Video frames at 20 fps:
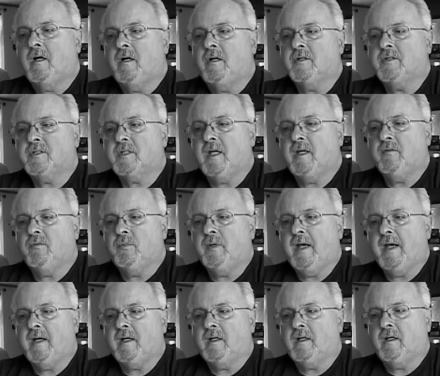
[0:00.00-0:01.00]
uh, say
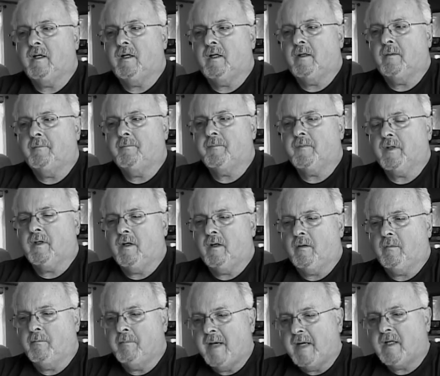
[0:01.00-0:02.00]
we had a, um,
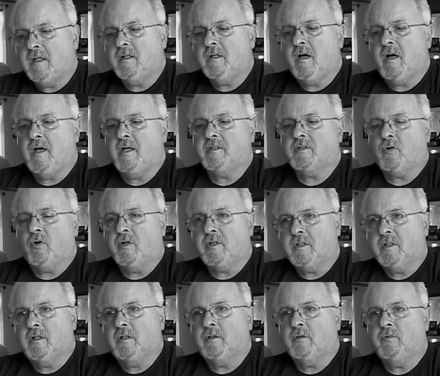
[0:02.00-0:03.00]
a, mechanized
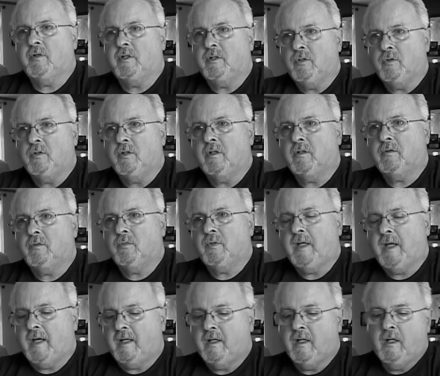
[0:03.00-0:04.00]
artillery unit.
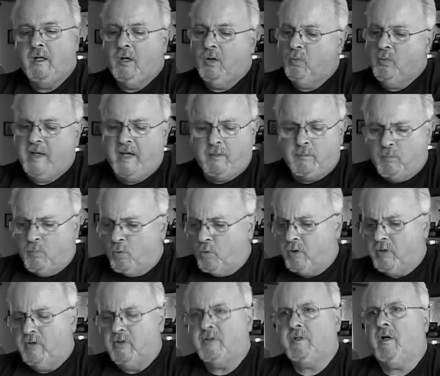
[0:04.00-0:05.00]
We had we had
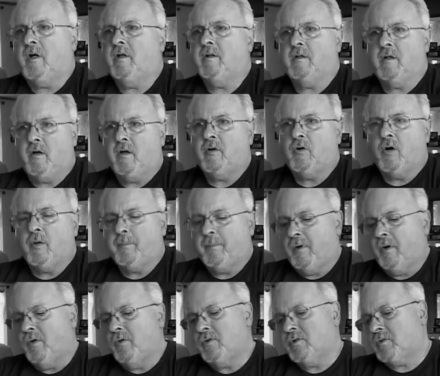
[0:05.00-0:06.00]
mortars on on our
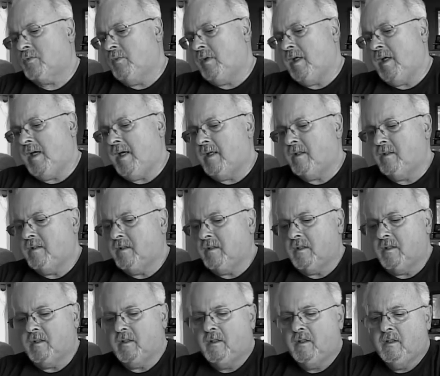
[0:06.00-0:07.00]
post. We
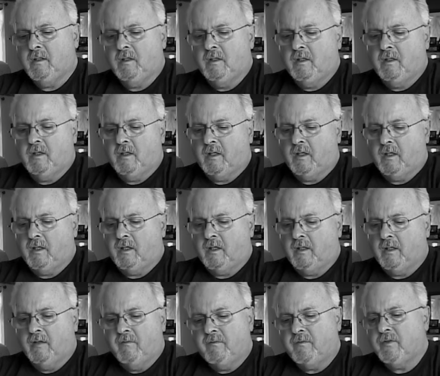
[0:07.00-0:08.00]
had uh,
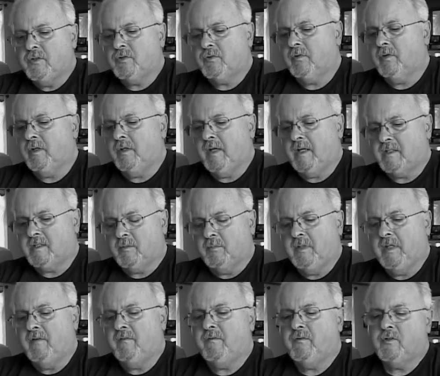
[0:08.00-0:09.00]
uh, infantry. We had
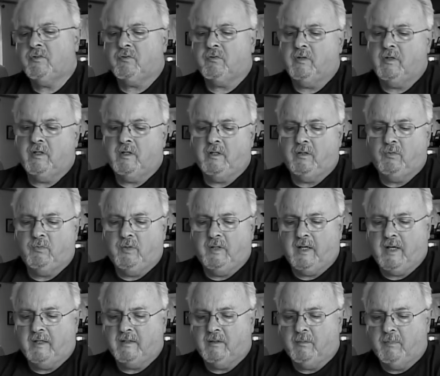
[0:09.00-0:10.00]
some infantry.
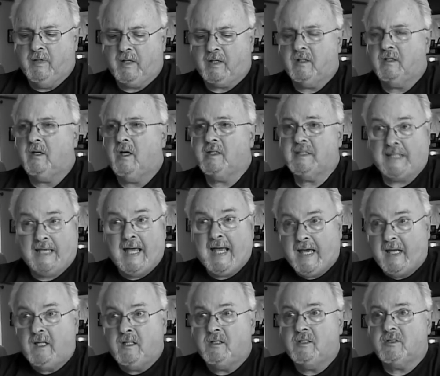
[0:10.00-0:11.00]
We had the mechanized
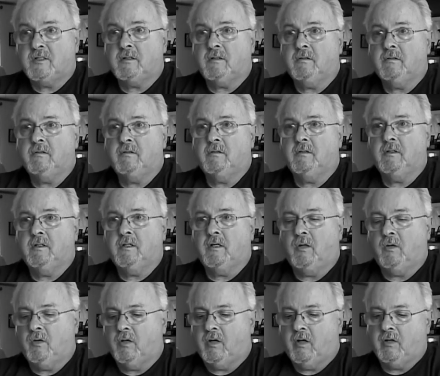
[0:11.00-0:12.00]
cannons,
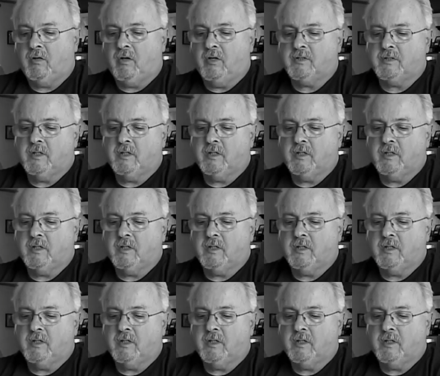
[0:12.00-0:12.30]
you know, on